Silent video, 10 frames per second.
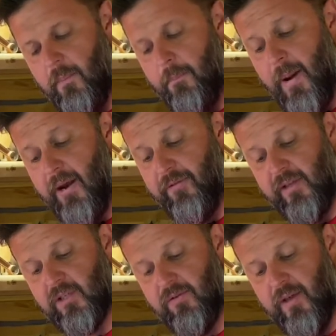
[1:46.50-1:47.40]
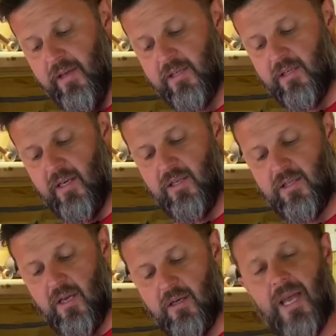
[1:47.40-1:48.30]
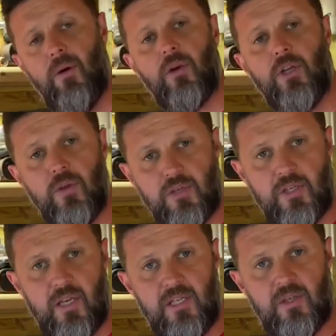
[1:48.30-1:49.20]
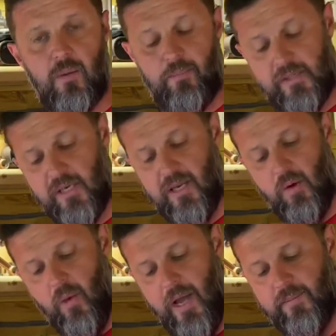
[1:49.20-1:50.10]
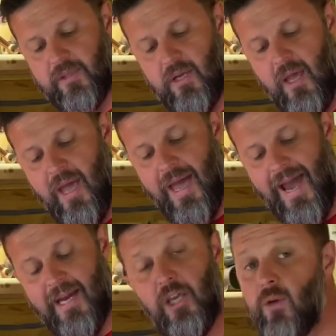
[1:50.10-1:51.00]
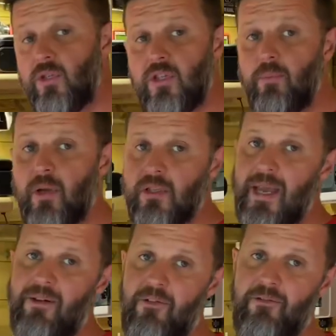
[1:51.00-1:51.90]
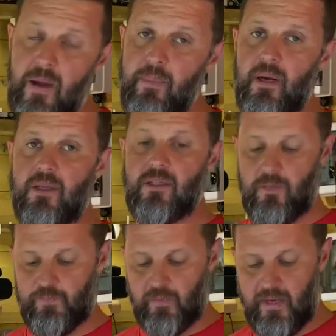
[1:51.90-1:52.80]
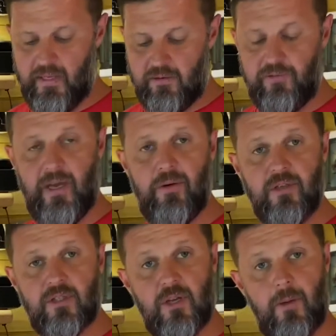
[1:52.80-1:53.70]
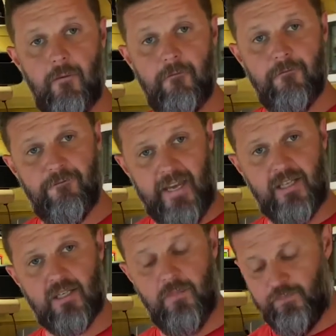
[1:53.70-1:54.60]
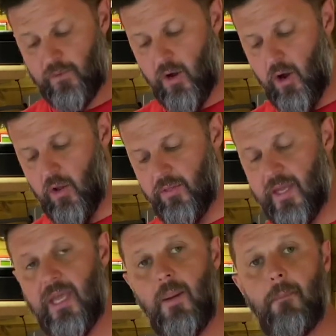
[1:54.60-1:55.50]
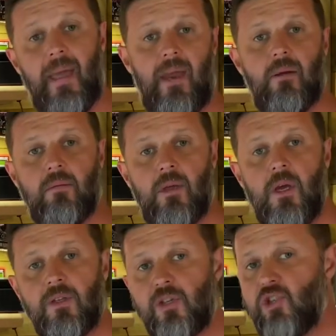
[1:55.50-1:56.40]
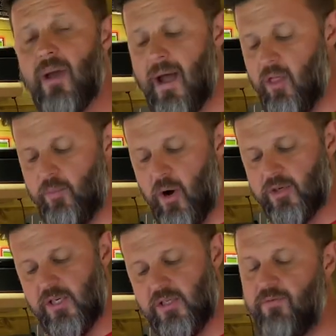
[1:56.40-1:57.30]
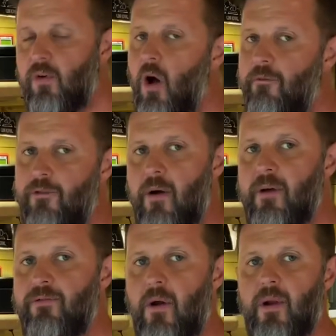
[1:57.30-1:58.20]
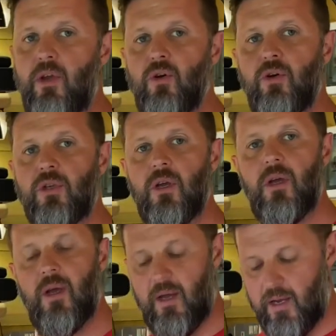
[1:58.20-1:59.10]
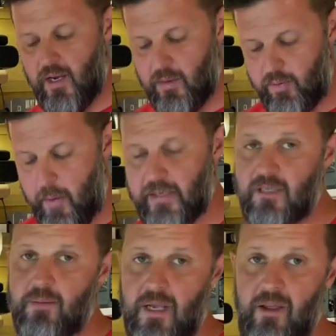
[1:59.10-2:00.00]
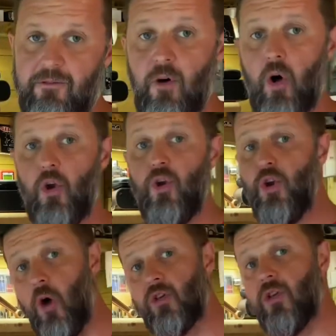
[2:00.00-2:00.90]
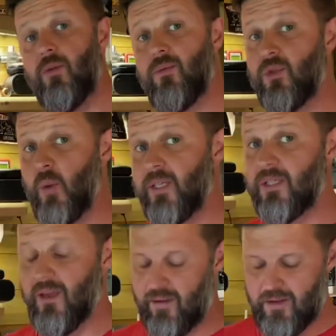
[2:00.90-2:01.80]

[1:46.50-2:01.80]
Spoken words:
benefits of this is that Daryl uses these particular webs, and he uses them because they have a fabulous interference fit on the pin. So straight out of the box, these have got a very, very good propensity for not twisting.